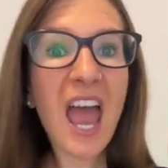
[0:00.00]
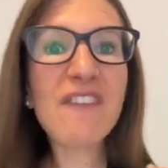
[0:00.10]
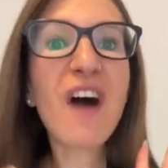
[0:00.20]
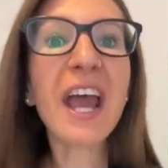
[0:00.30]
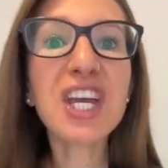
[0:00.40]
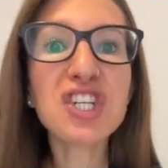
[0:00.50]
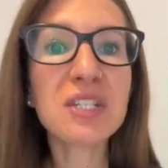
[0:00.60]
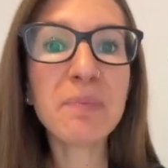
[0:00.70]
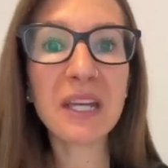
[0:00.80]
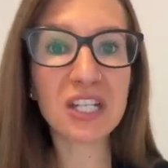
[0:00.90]
if I can
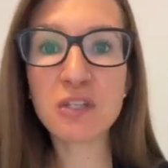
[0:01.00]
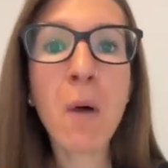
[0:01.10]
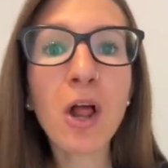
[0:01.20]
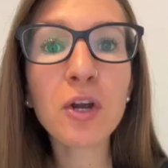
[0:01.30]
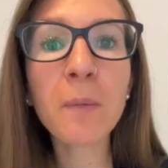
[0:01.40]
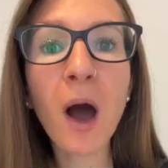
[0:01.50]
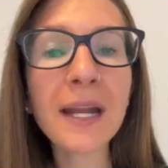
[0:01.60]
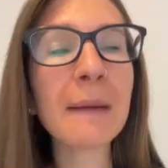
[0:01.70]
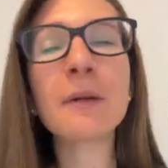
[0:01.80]
just be in a smaller body,